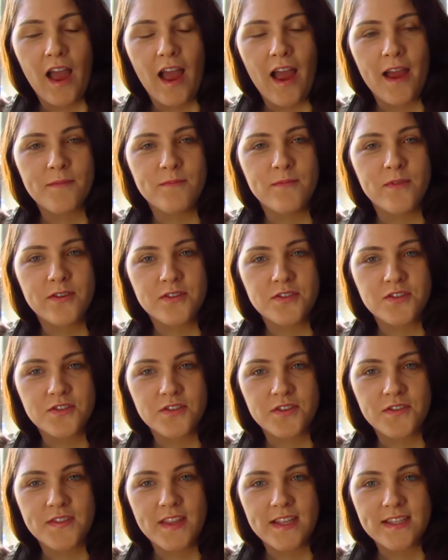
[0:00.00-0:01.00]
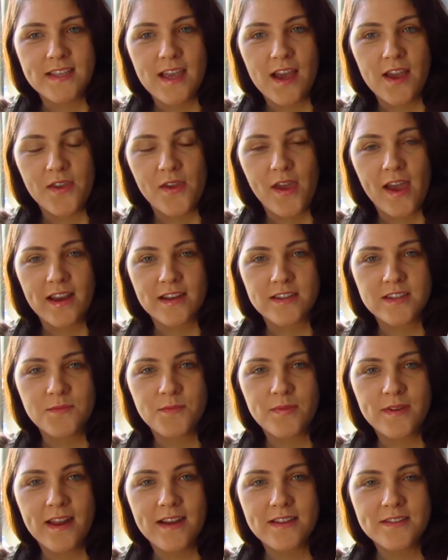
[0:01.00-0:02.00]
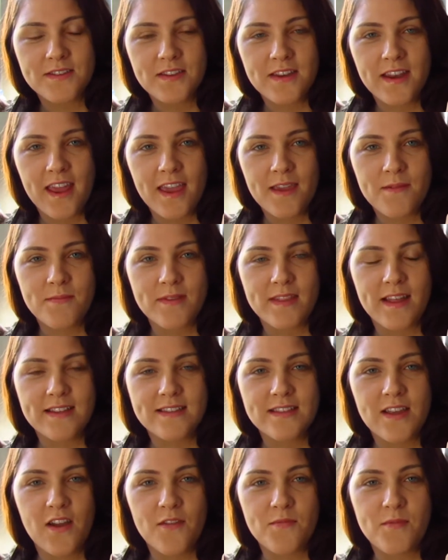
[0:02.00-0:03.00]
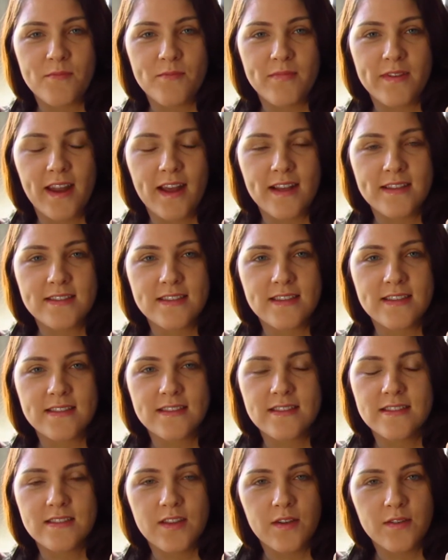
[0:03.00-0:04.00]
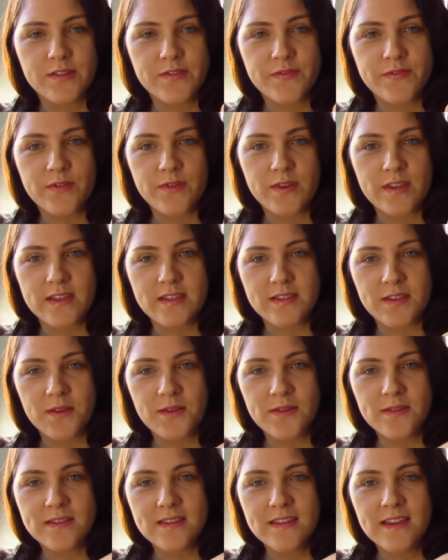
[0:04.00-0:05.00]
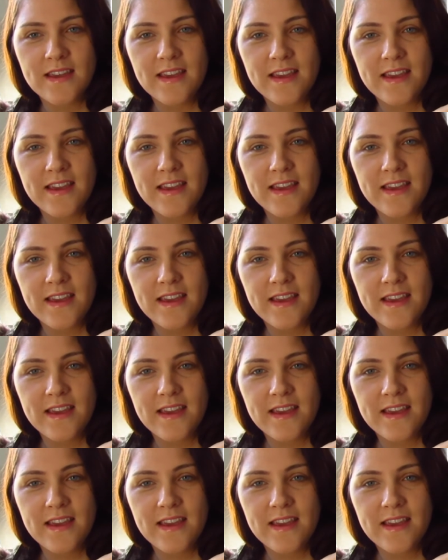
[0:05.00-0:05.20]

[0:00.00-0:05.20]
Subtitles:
I'm not sure if that's how you actually pronounce her name, but that's how I've been pronouncing it since I was 4 years old.